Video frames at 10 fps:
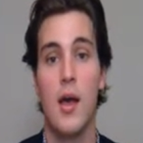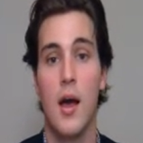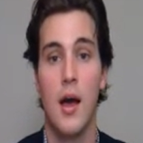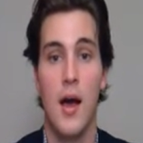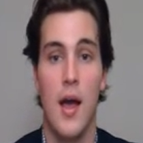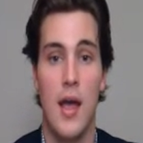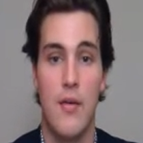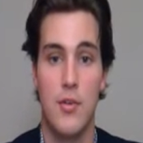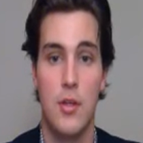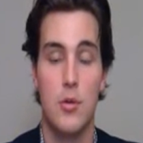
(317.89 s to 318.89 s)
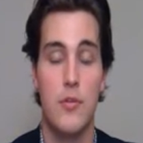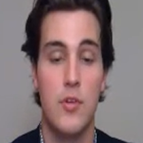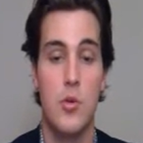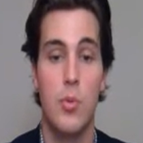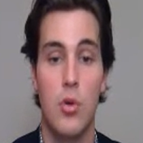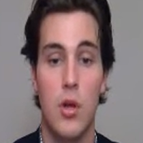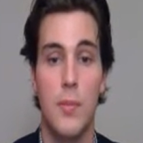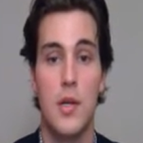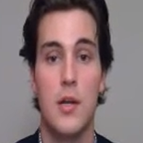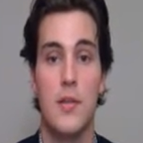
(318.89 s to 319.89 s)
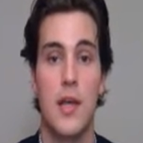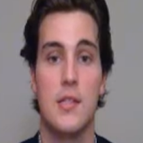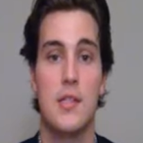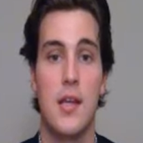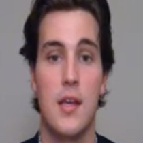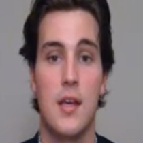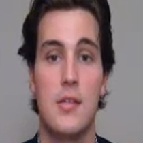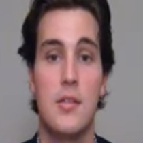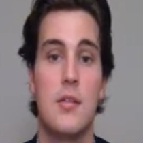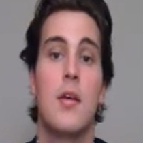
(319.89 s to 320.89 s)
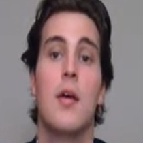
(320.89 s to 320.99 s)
I have another review pulled up here that states,